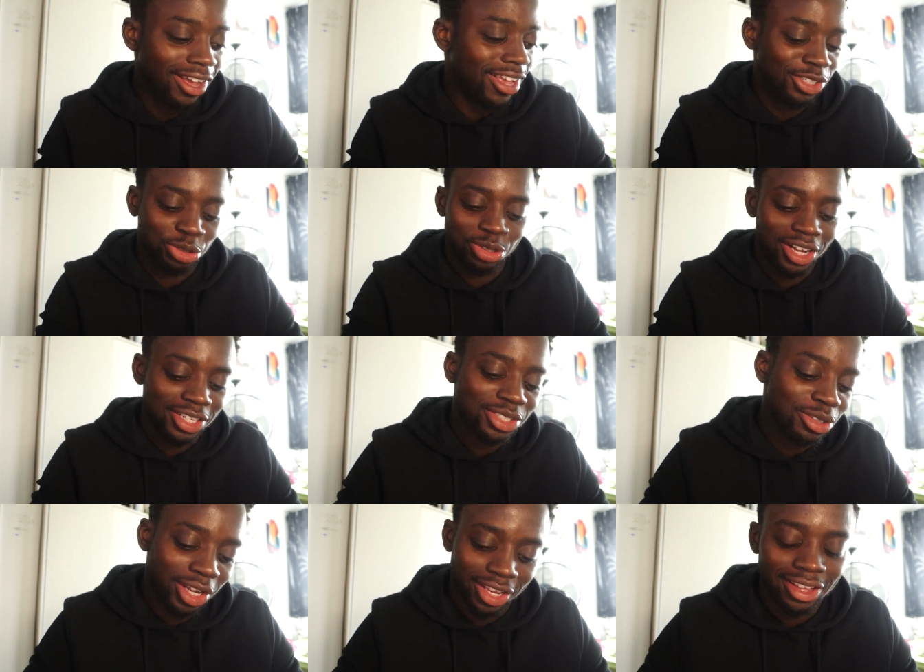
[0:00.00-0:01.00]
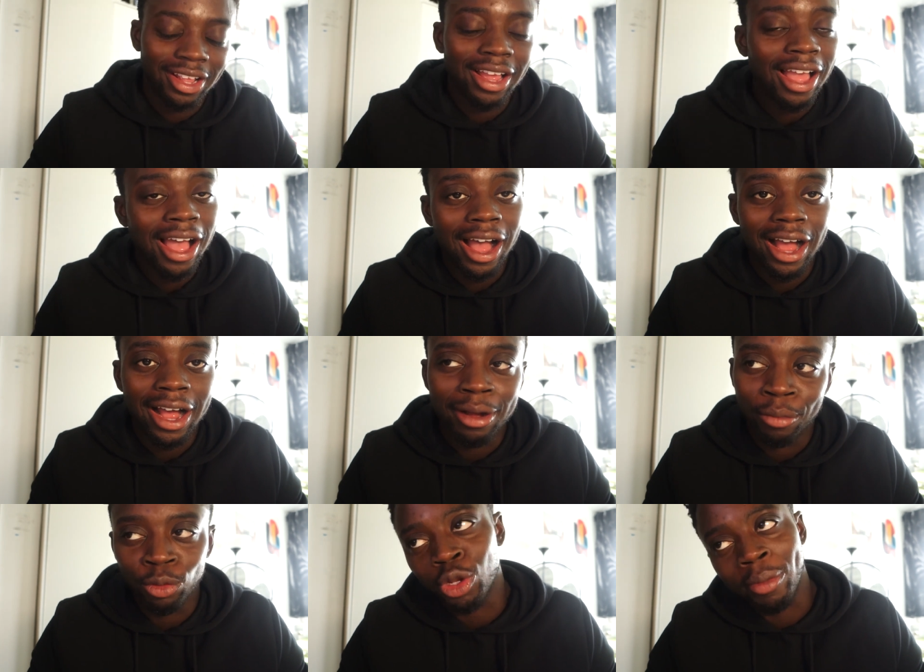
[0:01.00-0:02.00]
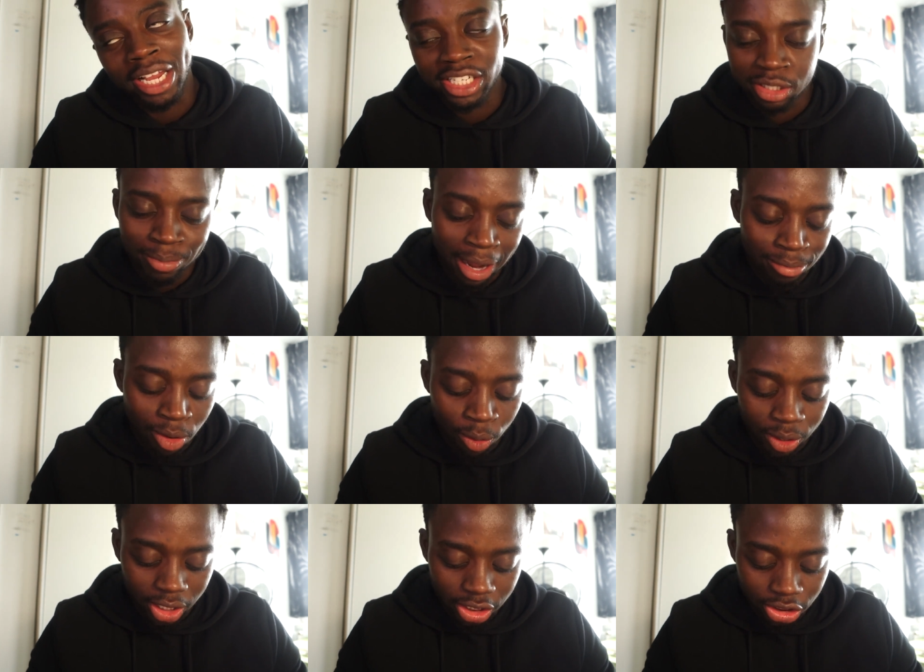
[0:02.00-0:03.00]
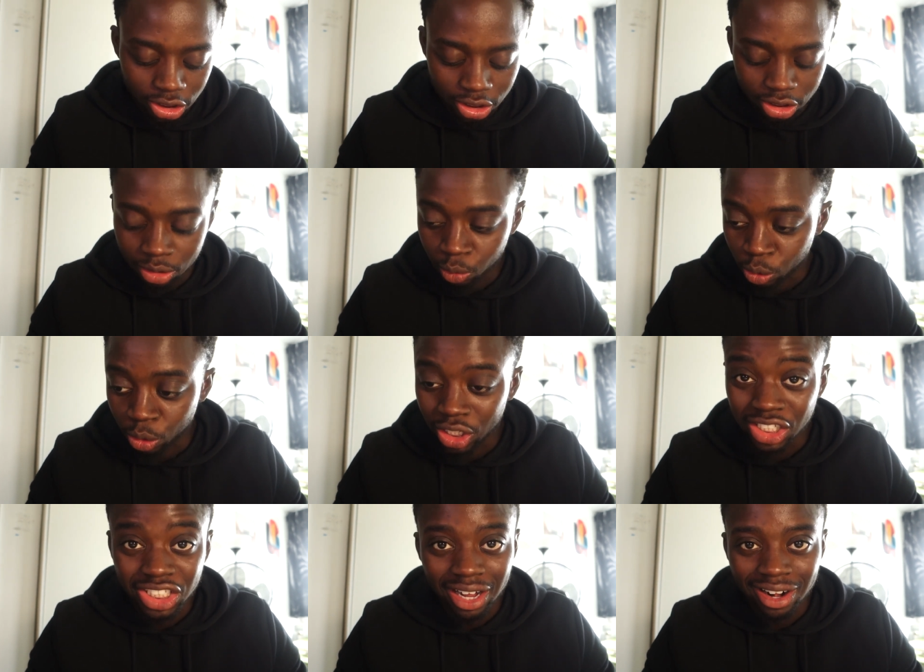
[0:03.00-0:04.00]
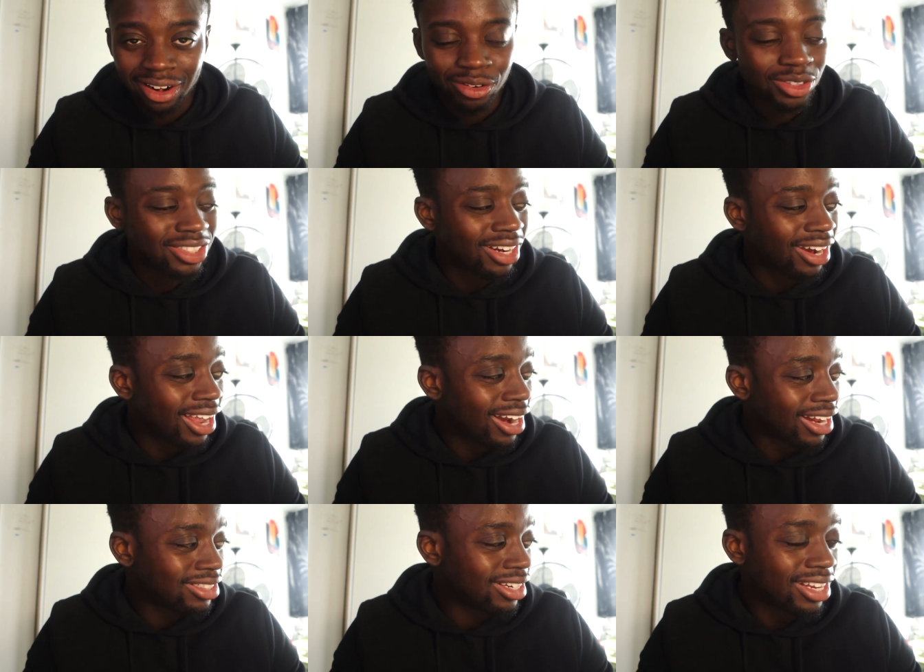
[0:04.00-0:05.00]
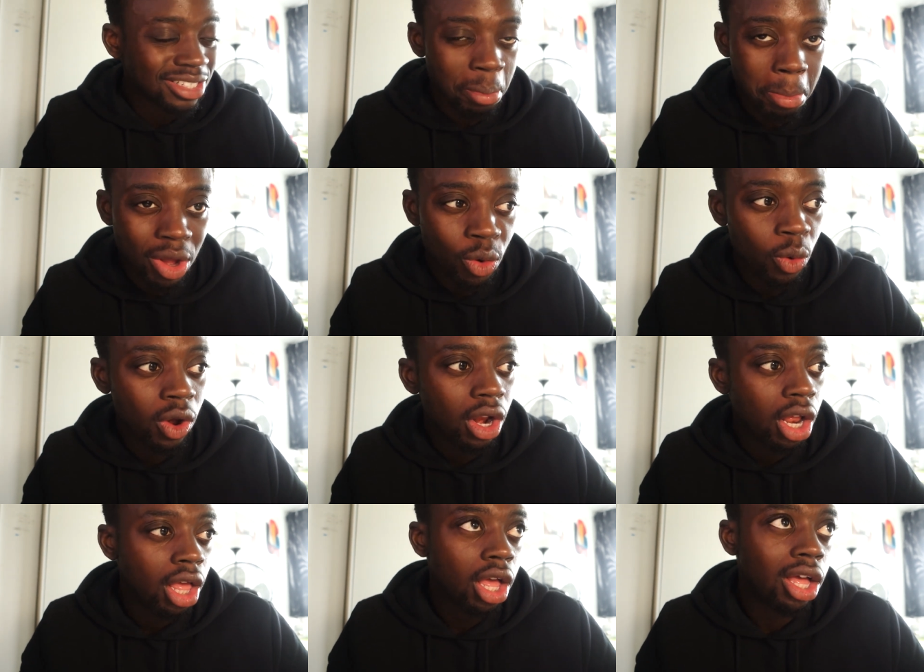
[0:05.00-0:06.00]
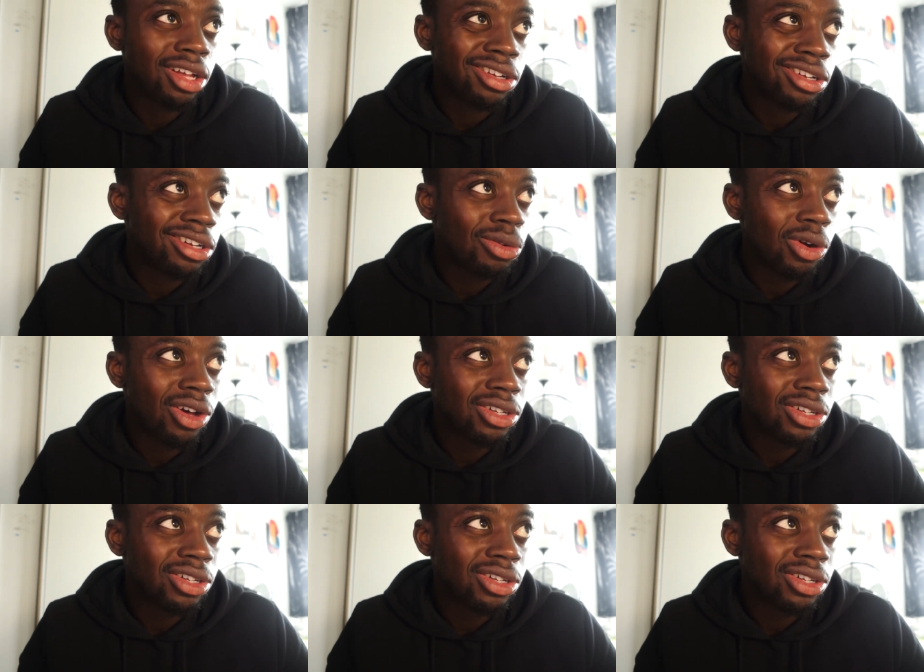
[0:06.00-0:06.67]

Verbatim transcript: cashew I'm um, also making spag bowl in the kitchen, which we're gonna chow down on today. That's today's meal. Uh, what